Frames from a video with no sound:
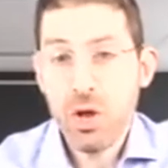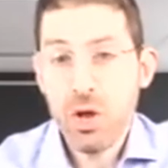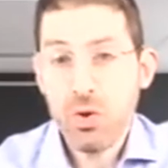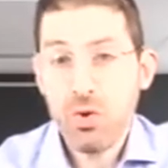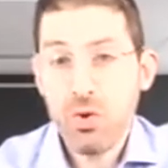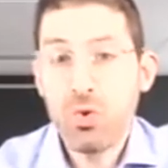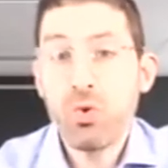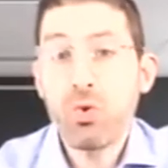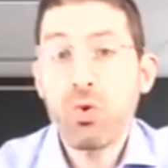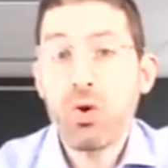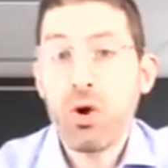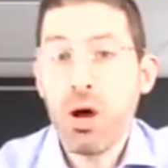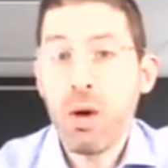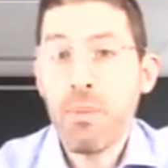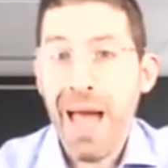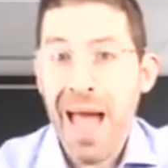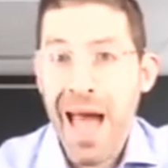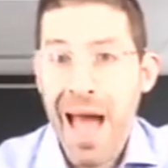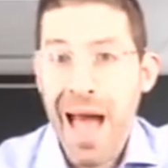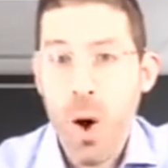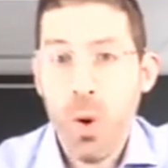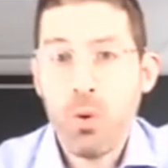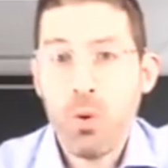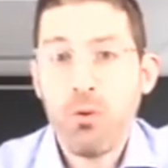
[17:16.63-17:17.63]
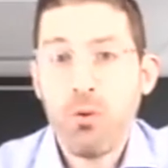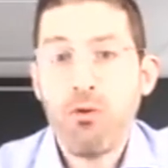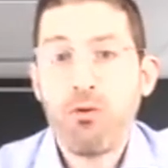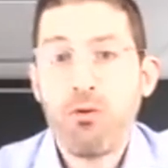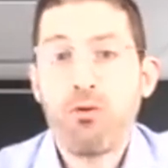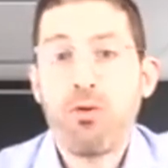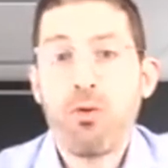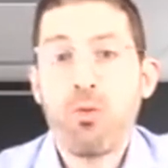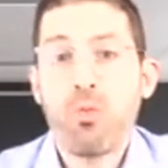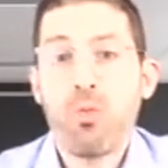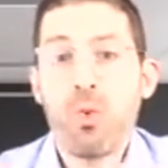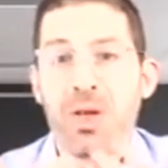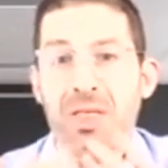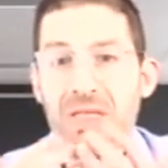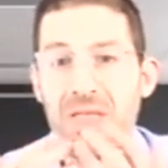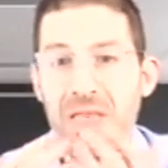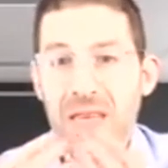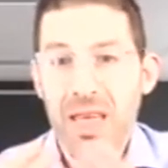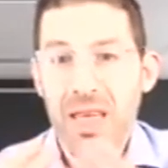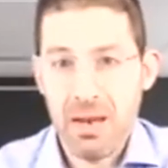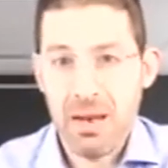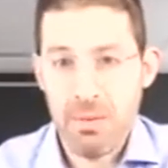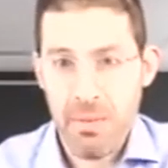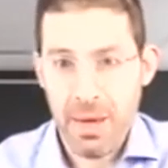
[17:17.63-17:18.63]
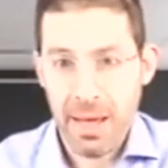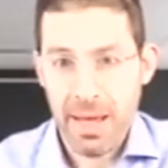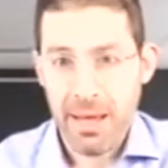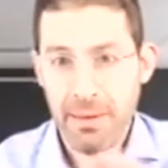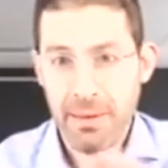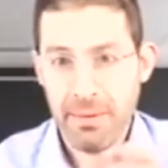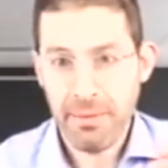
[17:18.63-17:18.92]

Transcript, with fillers: to come out from within me.